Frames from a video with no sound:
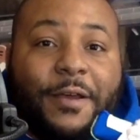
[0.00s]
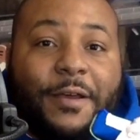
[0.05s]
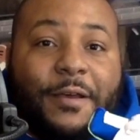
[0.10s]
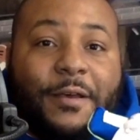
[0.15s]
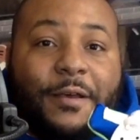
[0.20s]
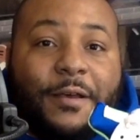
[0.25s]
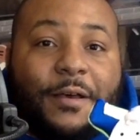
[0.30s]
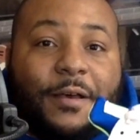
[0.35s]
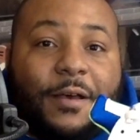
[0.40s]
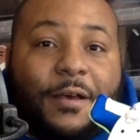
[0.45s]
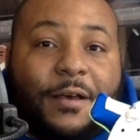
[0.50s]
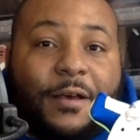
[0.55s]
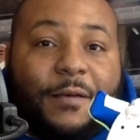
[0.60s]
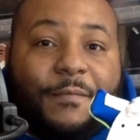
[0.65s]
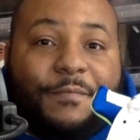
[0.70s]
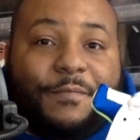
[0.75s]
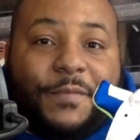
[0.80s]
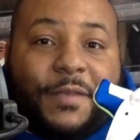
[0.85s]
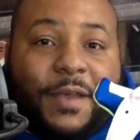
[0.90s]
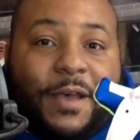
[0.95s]

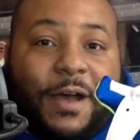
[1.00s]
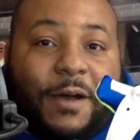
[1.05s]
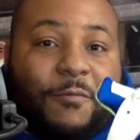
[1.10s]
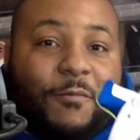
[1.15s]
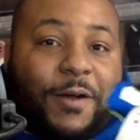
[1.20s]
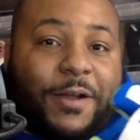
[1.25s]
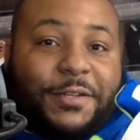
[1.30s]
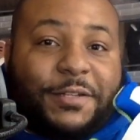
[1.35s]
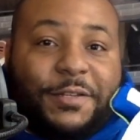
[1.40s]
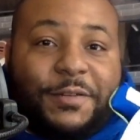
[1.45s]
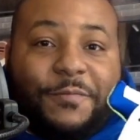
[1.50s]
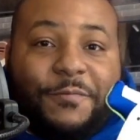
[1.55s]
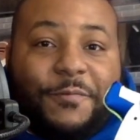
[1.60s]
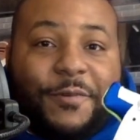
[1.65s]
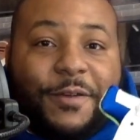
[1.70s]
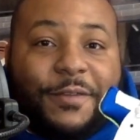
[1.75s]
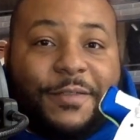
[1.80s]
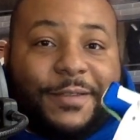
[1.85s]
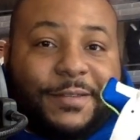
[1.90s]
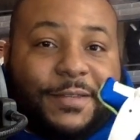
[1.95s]
I watched him
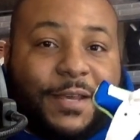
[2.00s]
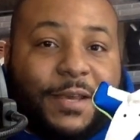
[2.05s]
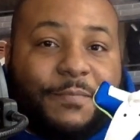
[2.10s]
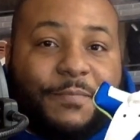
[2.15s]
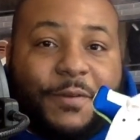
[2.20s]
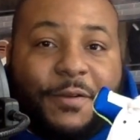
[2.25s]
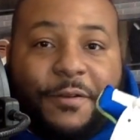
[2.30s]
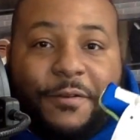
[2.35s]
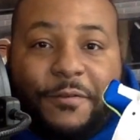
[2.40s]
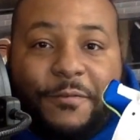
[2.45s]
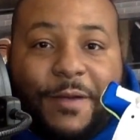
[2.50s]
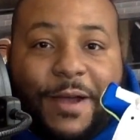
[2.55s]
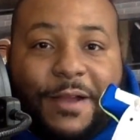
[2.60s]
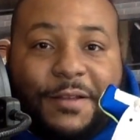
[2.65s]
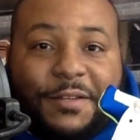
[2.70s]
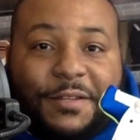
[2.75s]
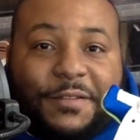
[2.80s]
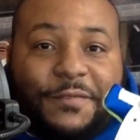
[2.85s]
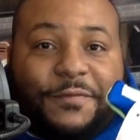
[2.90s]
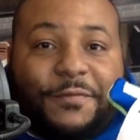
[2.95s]
wear the same pair of
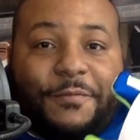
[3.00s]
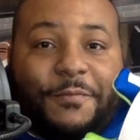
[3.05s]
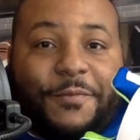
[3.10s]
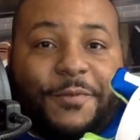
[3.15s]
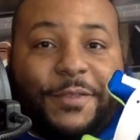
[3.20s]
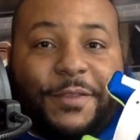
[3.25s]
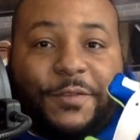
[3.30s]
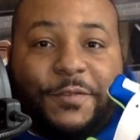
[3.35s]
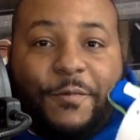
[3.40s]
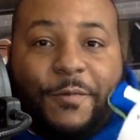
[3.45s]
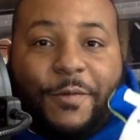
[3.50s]
Huaraches for more than 20